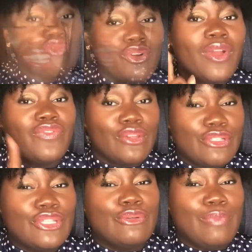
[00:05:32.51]
And Rue, if
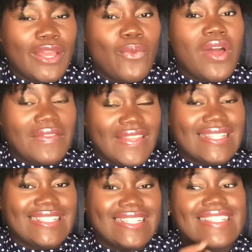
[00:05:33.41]
you do pick one of
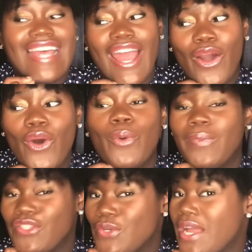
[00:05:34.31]
these ideas, I
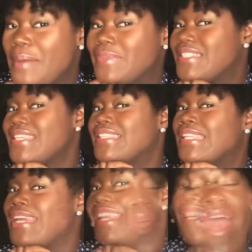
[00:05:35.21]
hope that you compensate
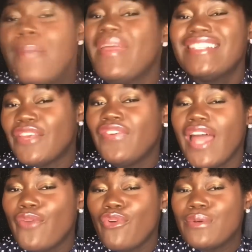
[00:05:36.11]
the ladies. Because I feel
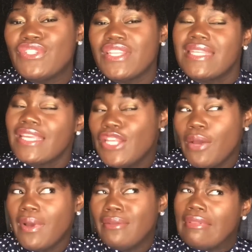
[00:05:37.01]
like Rue is just like, you
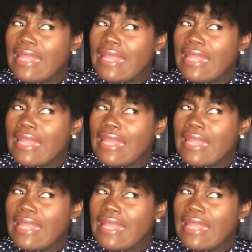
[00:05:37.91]
know what?